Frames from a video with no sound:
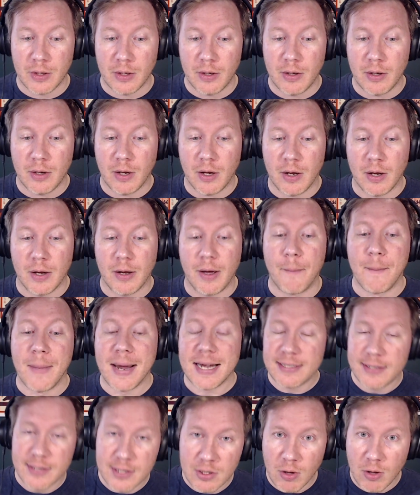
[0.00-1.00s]

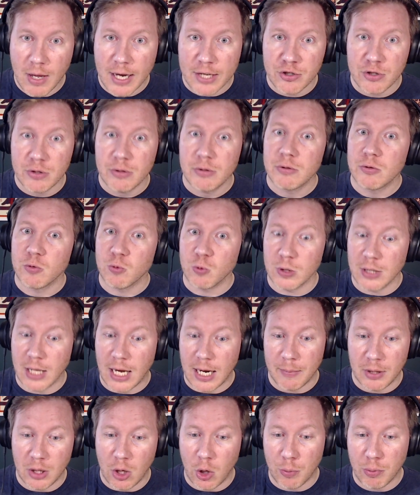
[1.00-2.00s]
Amazing selection,
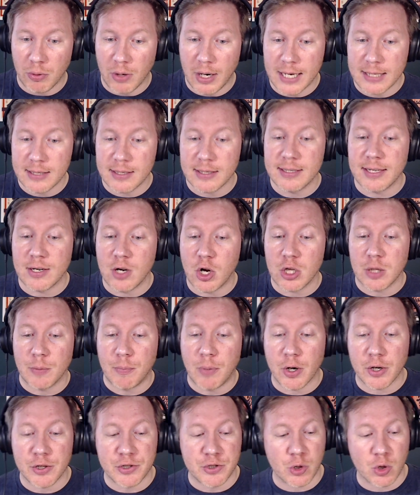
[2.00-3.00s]
reliably low prices, and all the
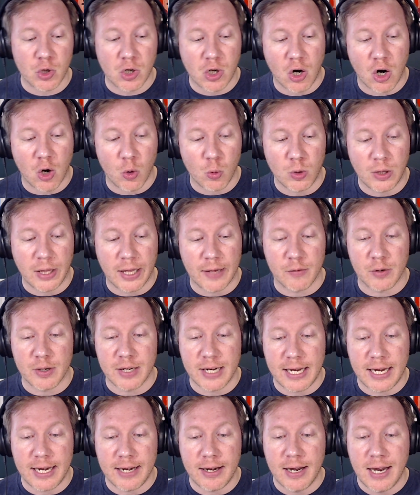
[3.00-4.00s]
parts your car will ever
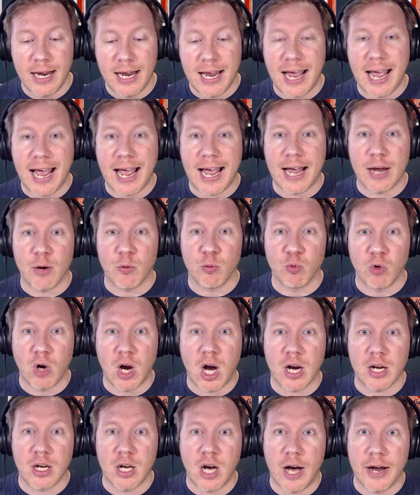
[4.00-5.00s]
need at
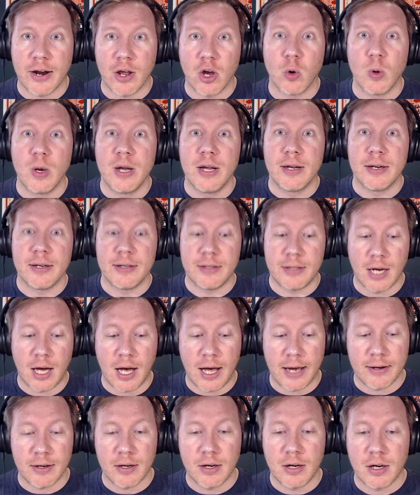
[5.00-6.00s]

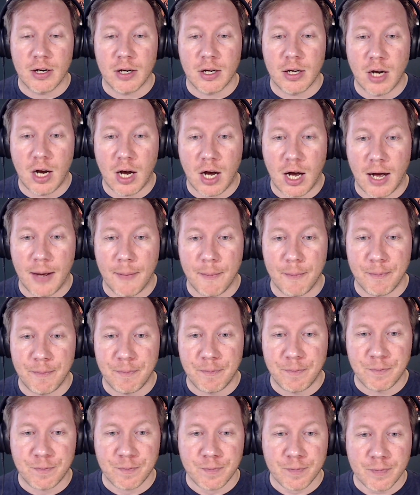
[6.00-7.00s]
rockauto.com.
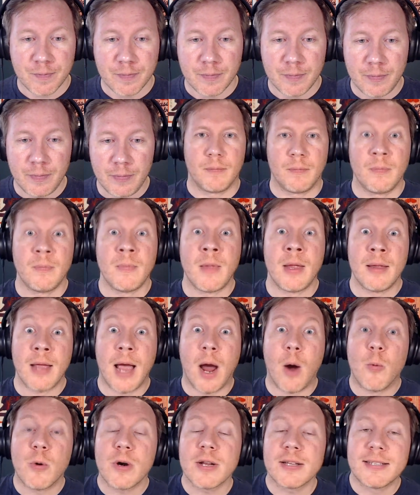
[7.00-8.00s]

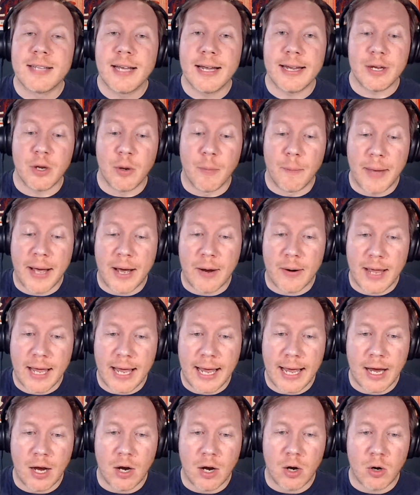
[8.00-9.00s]
I want to tell you about
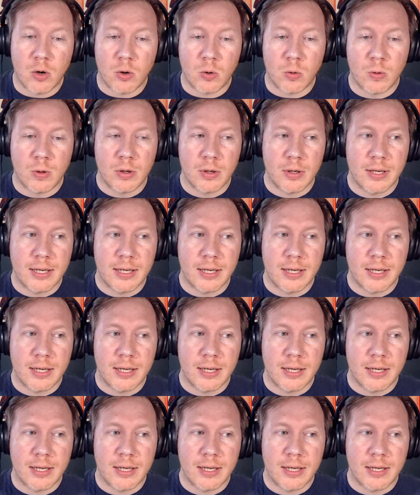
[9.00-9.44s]
how